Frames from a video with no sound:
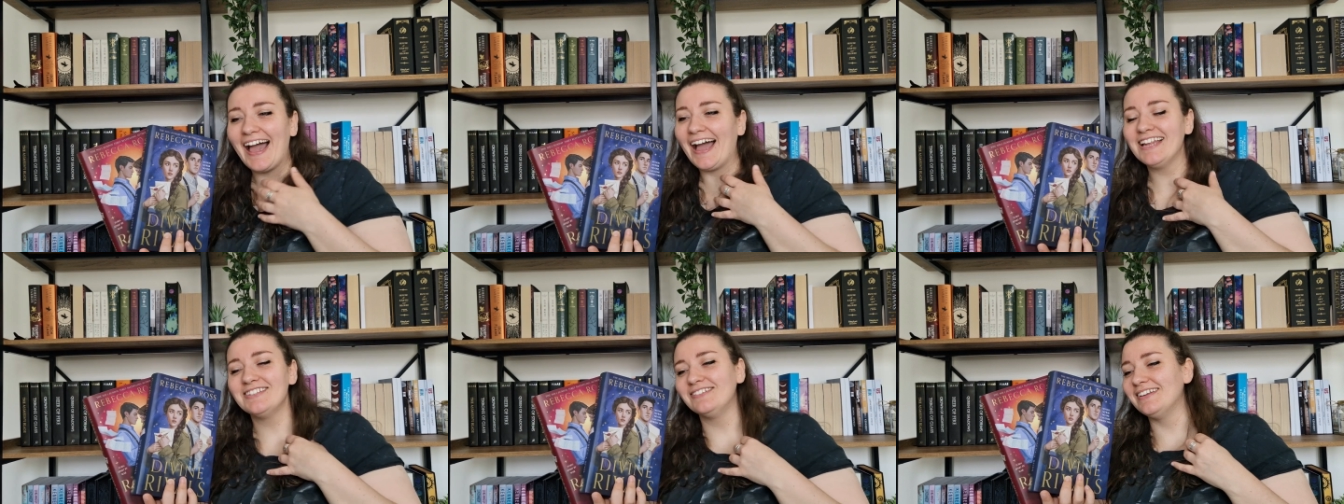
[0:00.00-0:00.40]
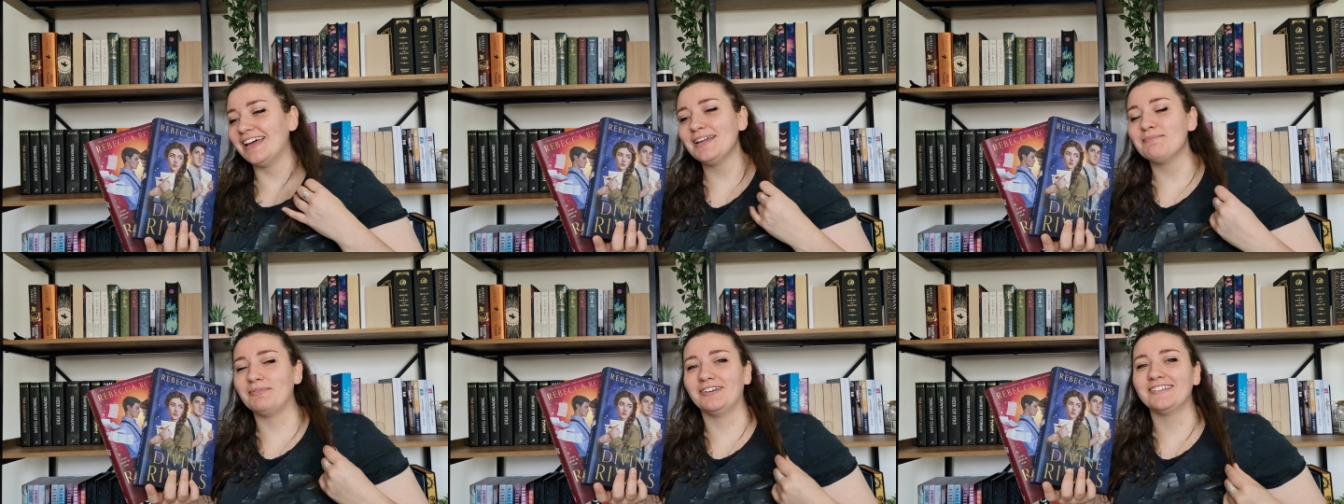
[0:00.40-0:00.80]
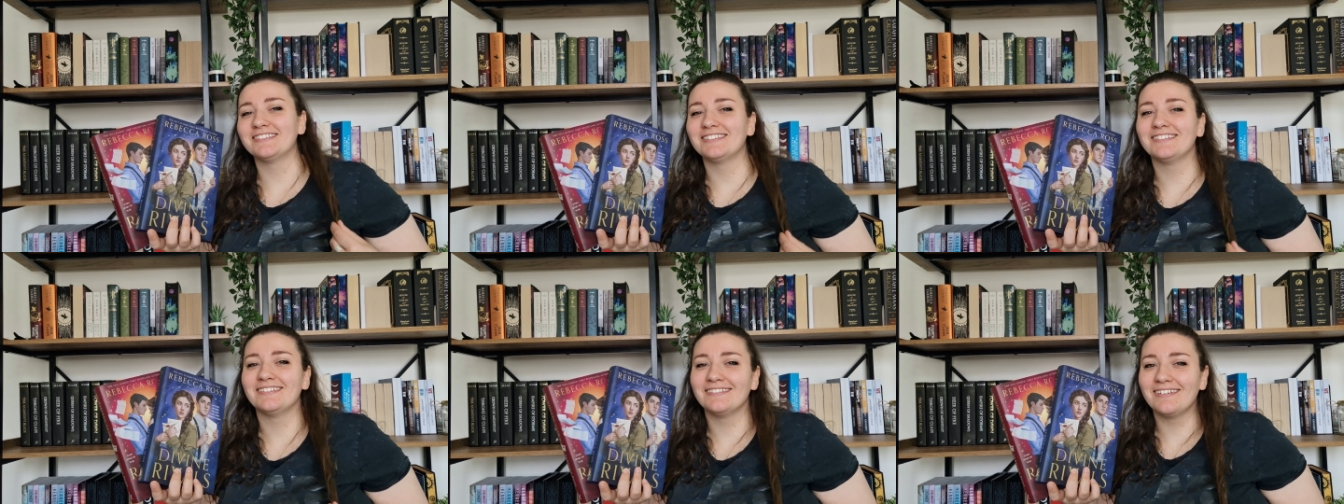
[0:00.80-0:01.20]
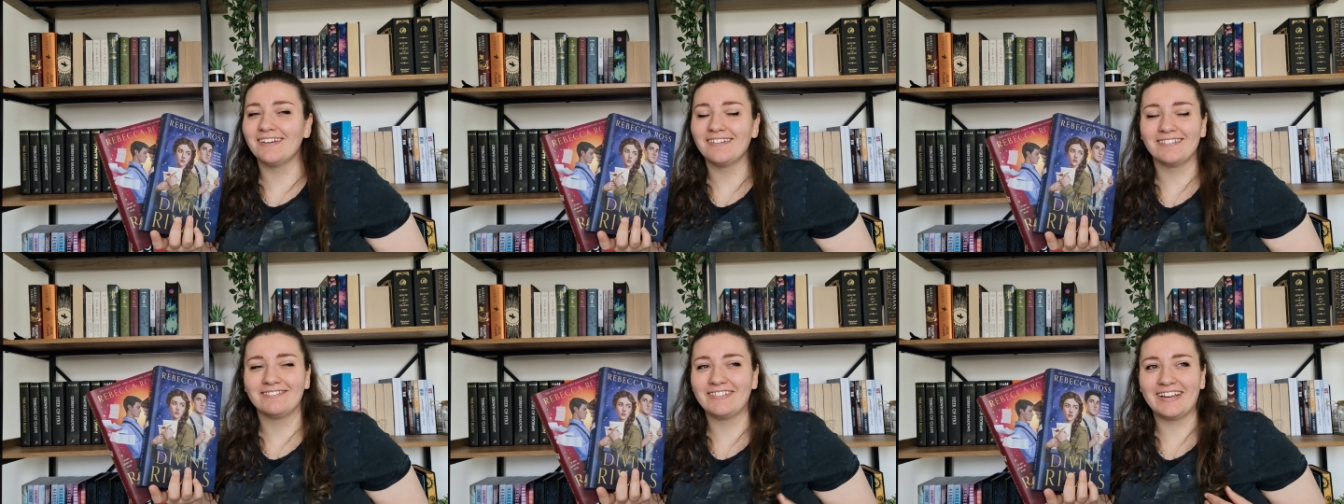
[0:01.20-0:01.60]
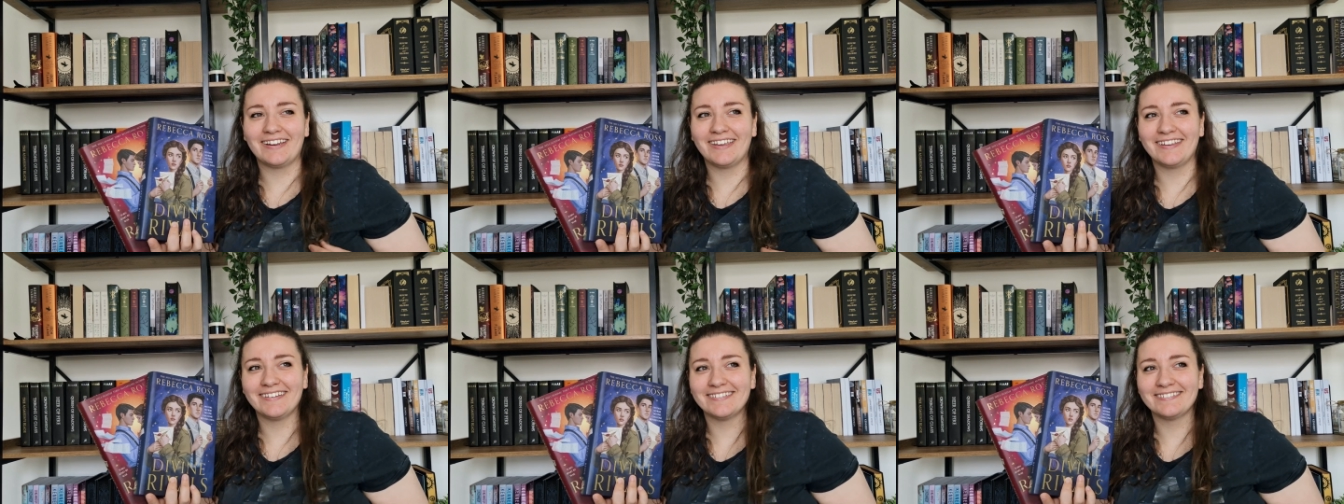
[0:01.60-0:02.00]
i don't like books
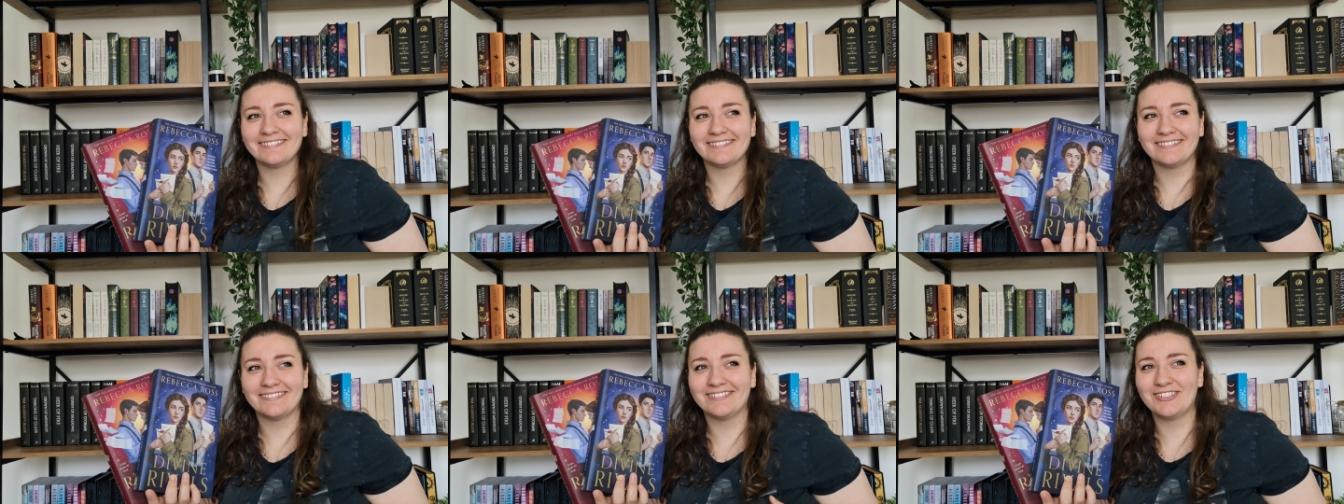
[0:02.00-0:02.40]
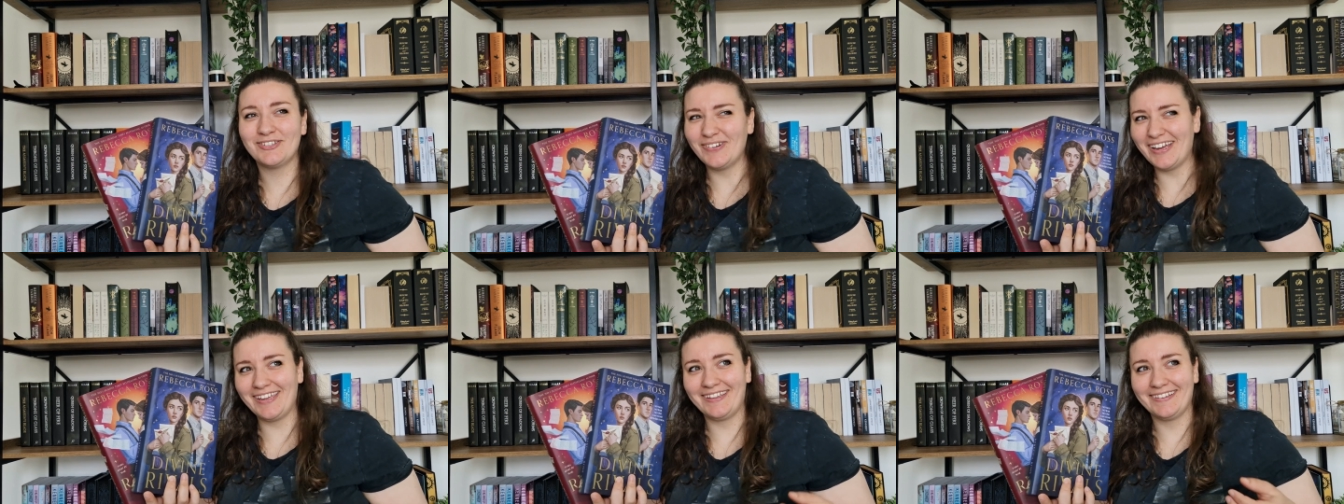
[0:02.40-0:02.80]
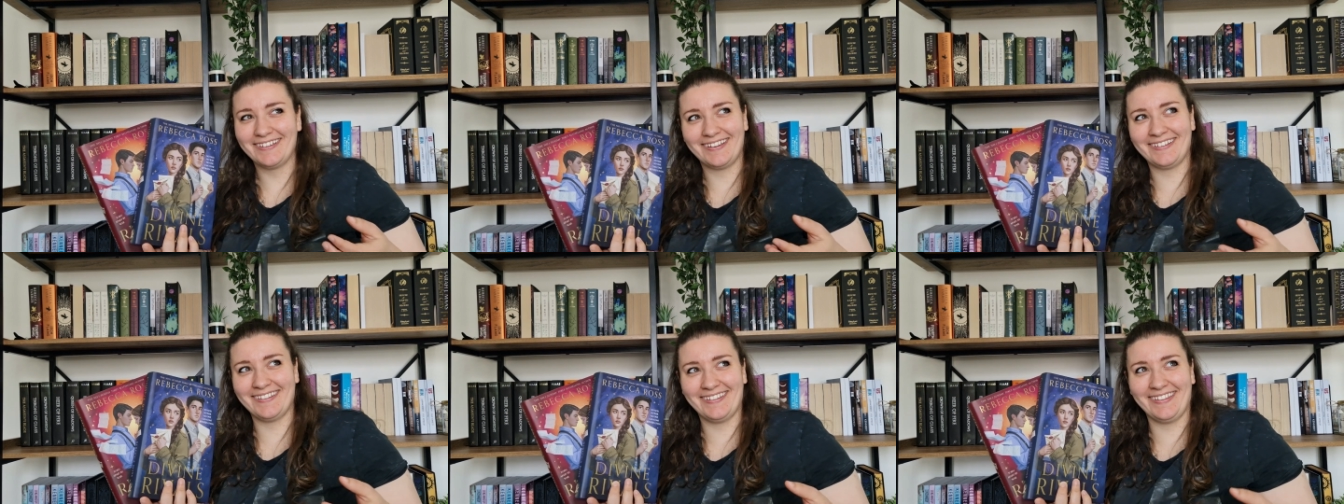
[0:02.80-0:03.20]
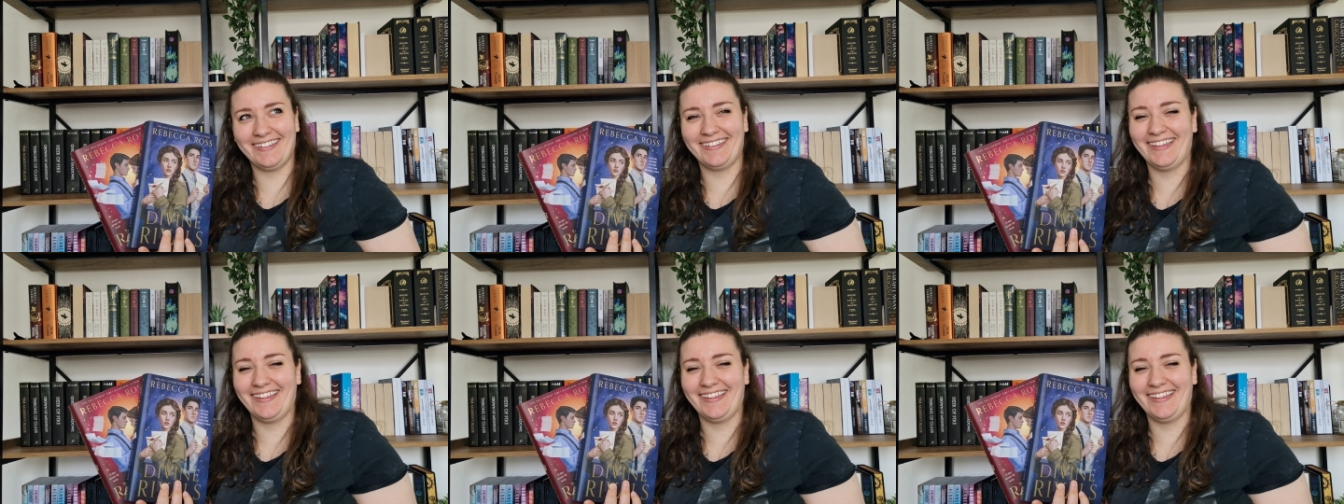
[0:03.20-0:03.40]
really. Do I?